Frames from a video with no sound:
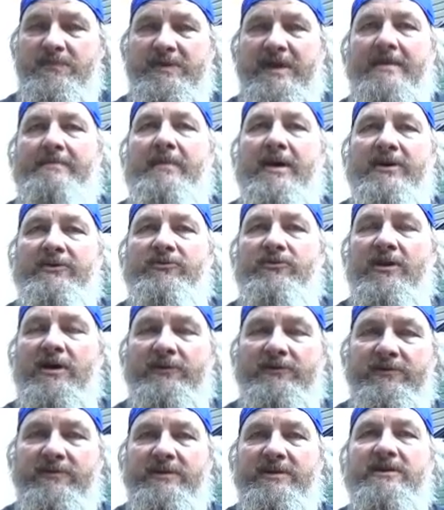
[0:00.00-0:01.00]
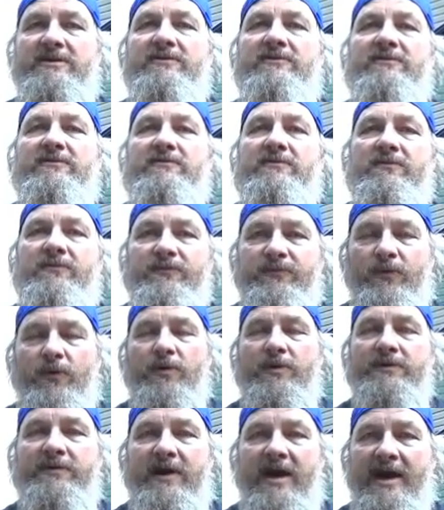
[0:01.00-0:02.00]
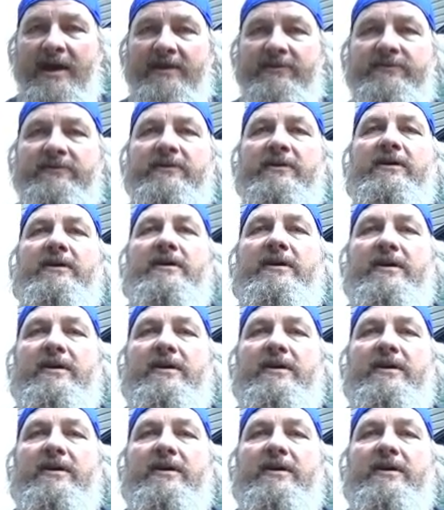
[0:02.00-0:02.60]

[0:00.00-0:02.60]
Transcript: get my truck to these 4 techs